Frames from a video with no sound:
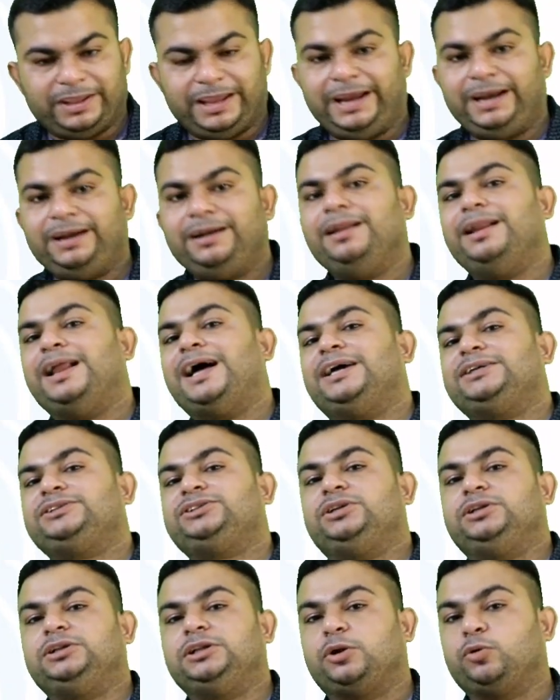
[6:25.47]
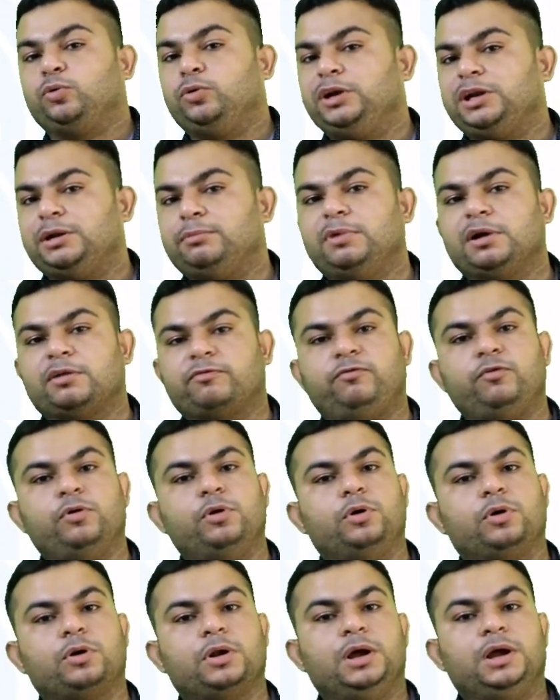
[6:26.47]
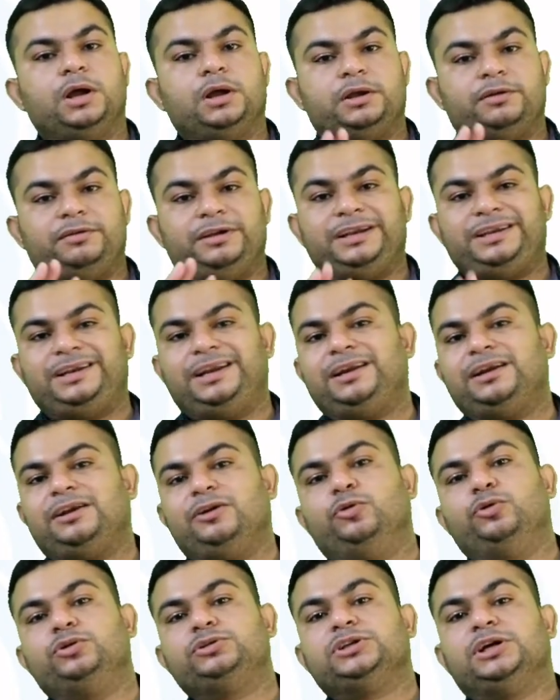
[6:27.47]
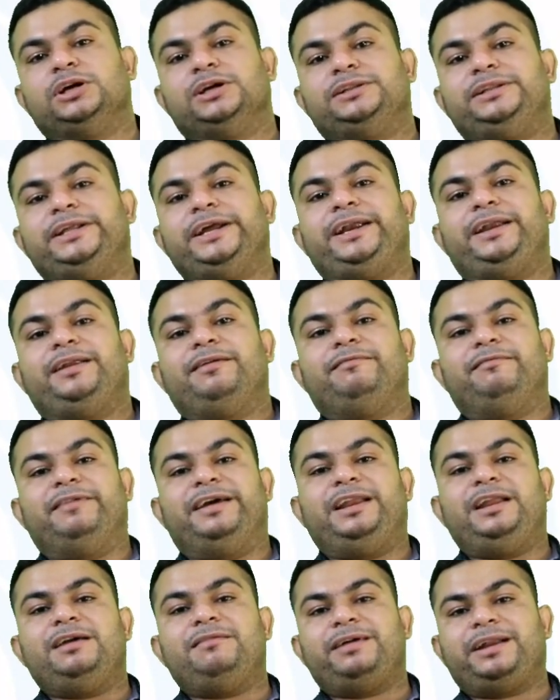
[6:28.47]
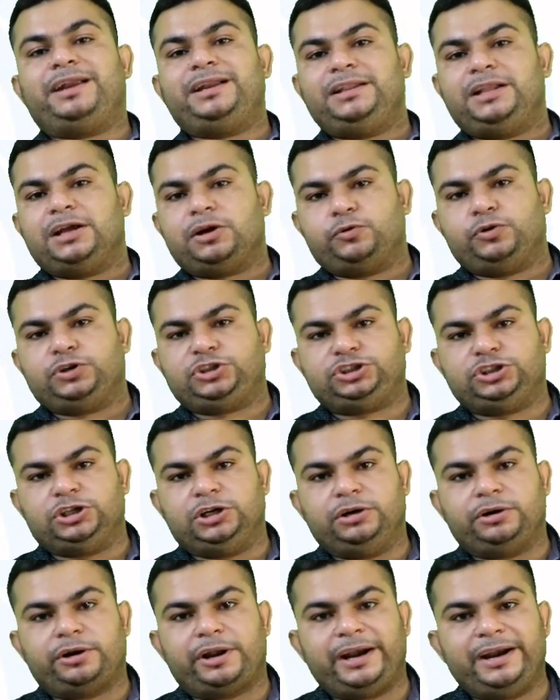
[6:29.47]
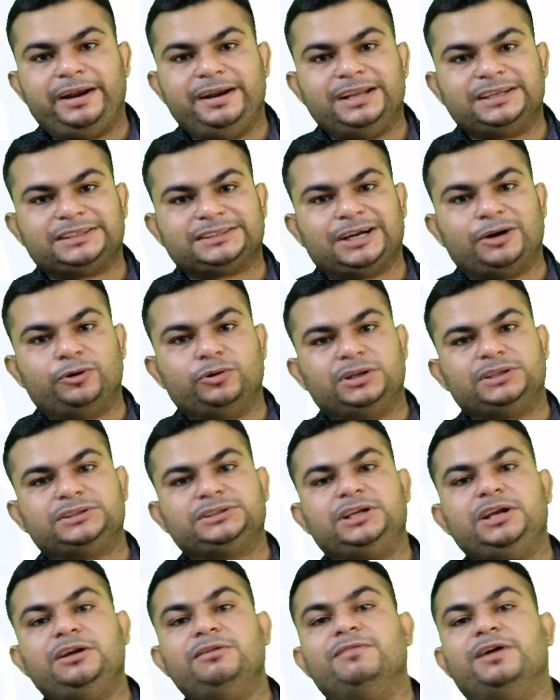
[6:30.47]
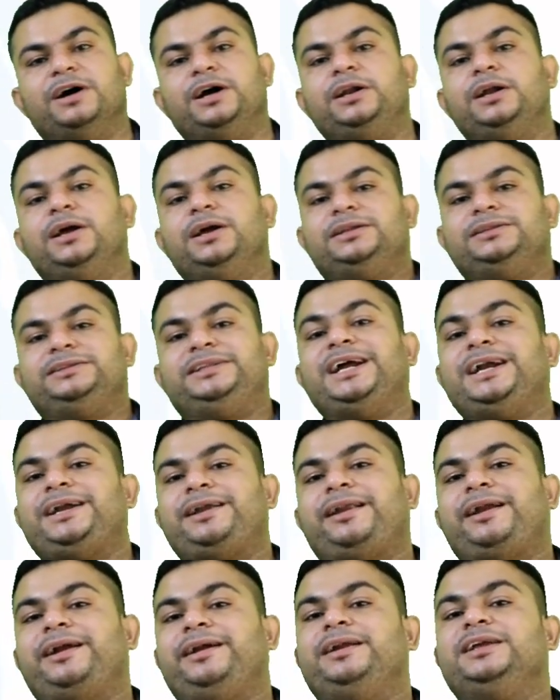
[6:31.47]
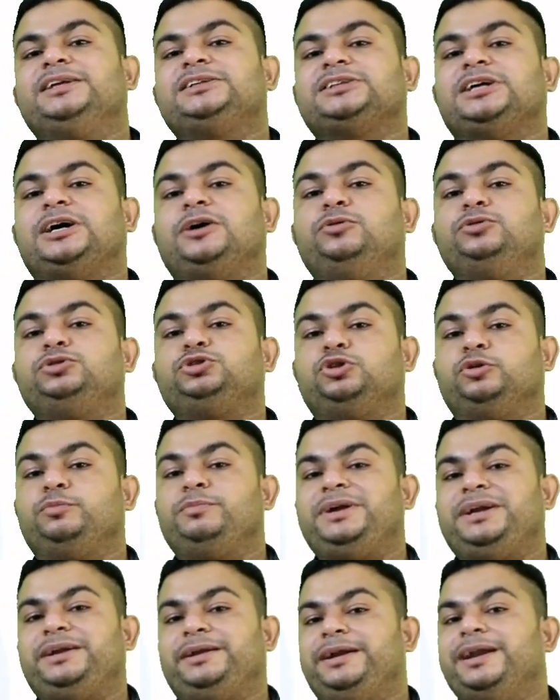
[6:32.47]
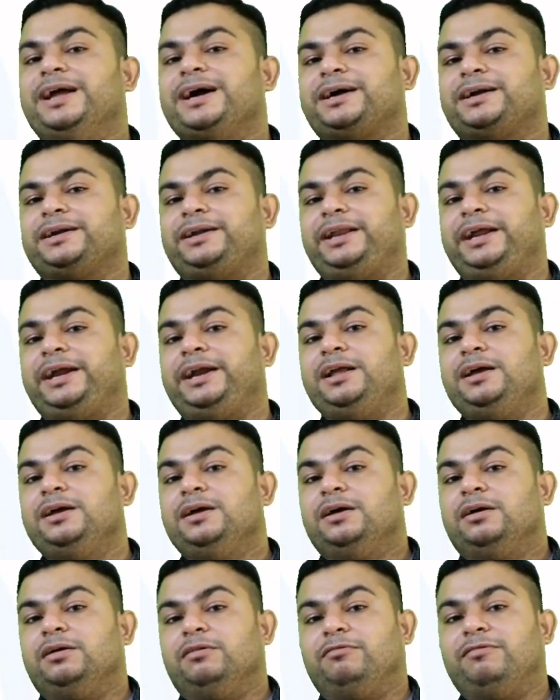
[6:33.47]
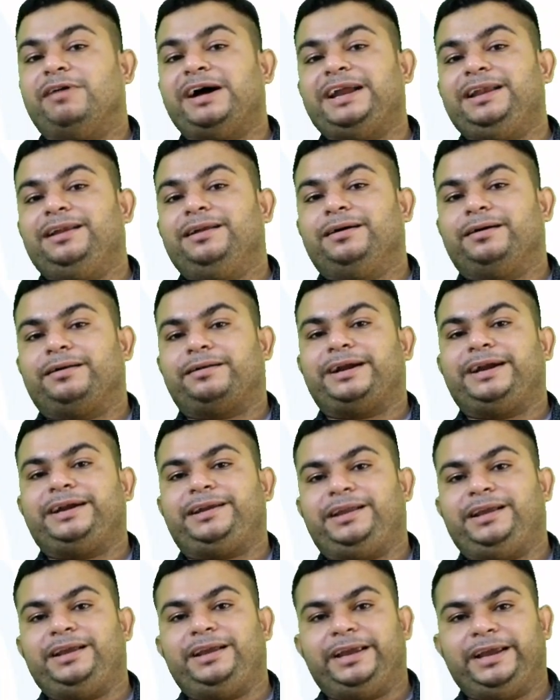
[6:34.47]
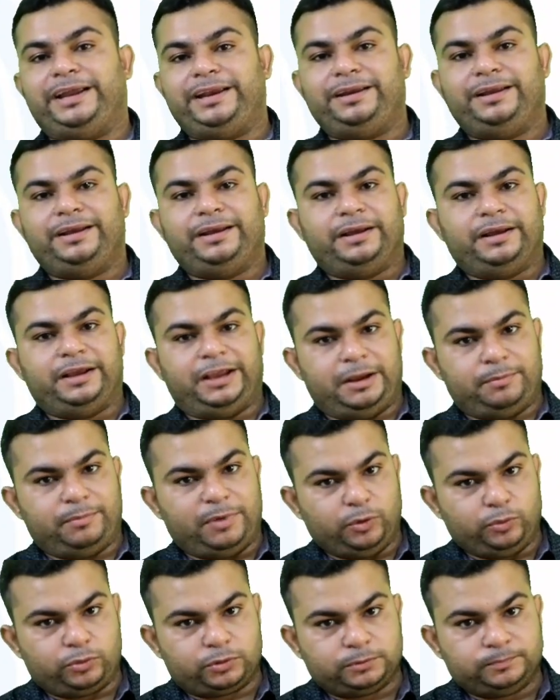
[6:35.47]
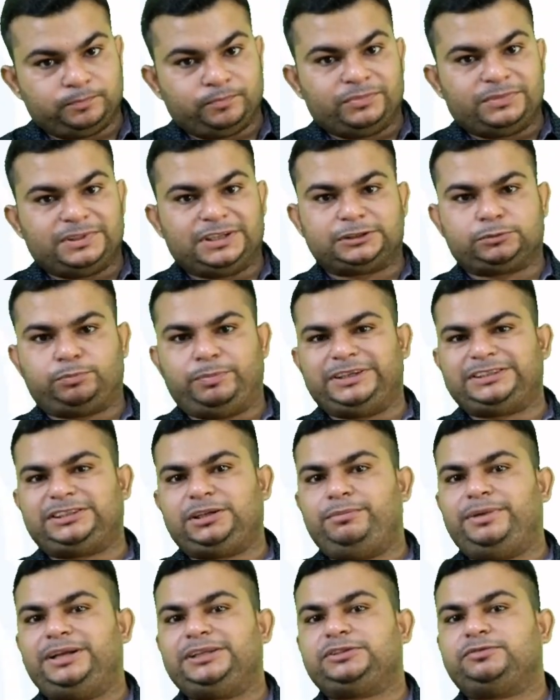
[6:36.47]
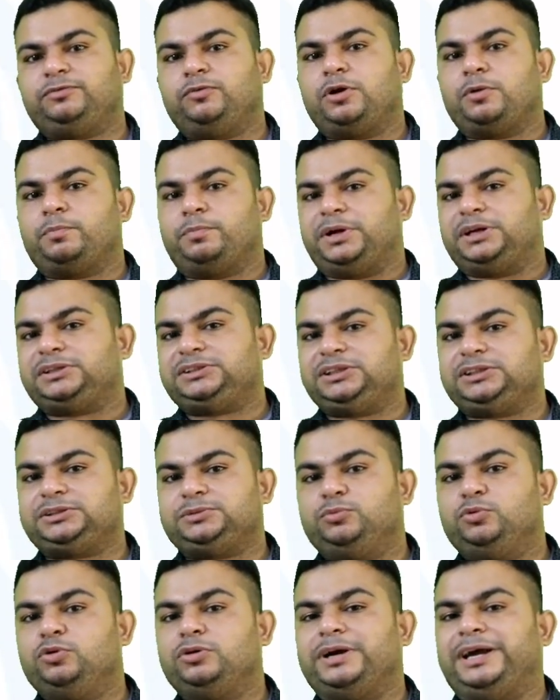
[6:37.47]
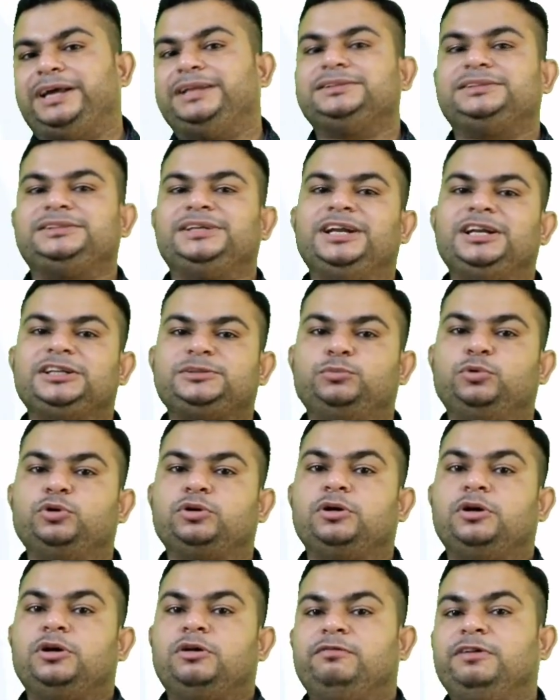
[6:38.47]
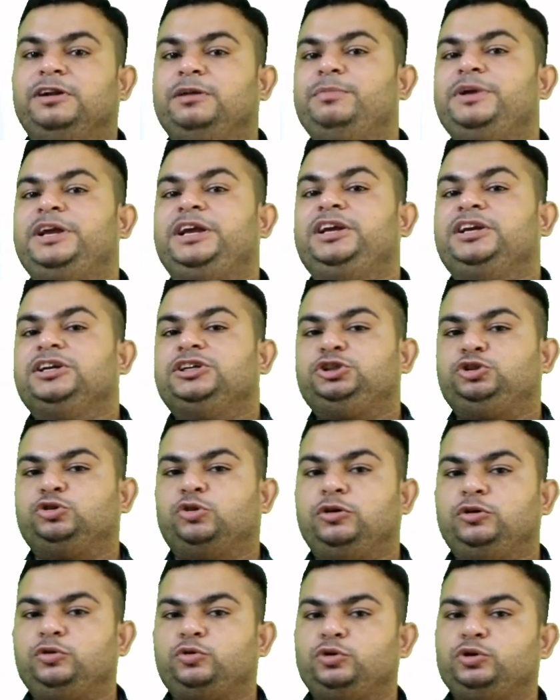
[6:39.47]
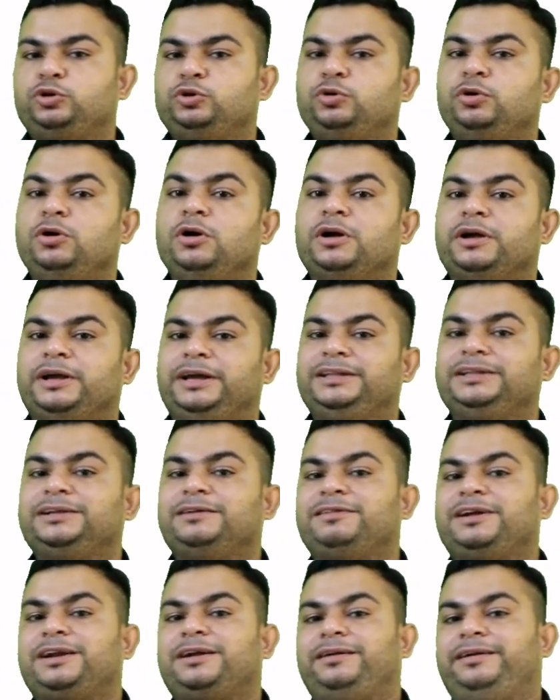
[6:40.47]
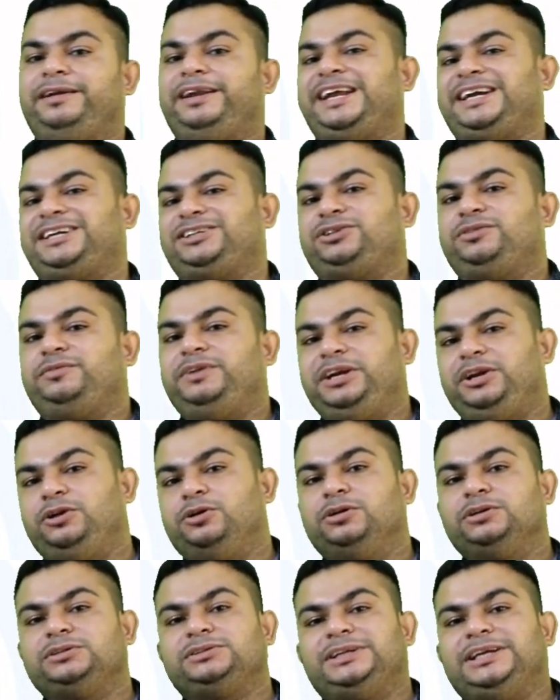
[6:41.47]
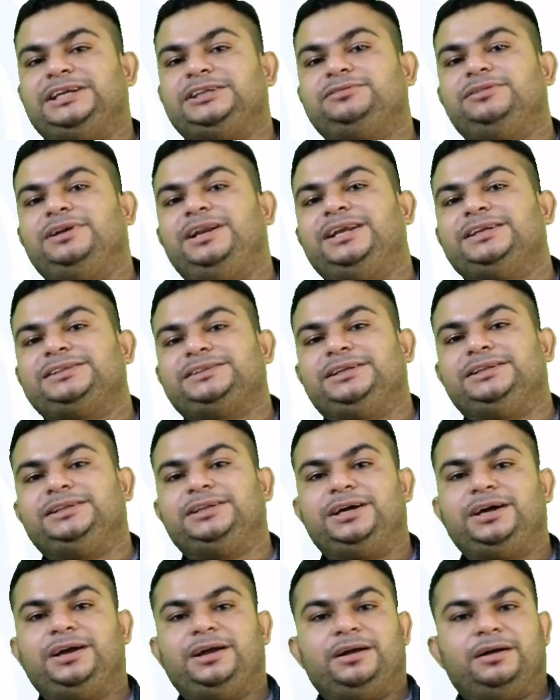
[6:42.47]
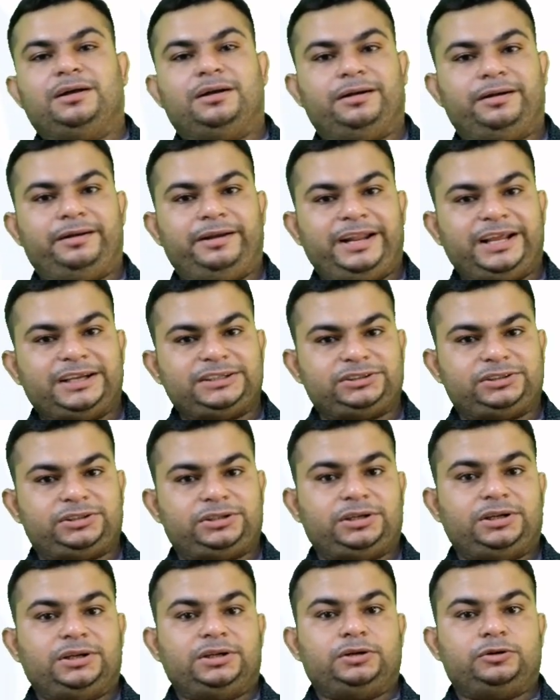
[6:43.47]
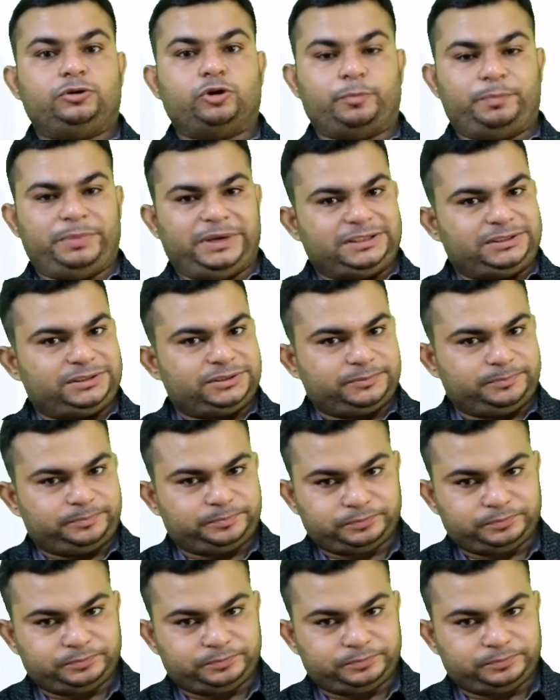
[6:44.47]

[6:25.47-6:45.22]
And last, the rule number 4, it includes that whenever in the question trade discount is given, that trade discount should be deducted while writing an amount. The specimens for purchase book and sales book will be shown to you in our next videos as well as in the next topics.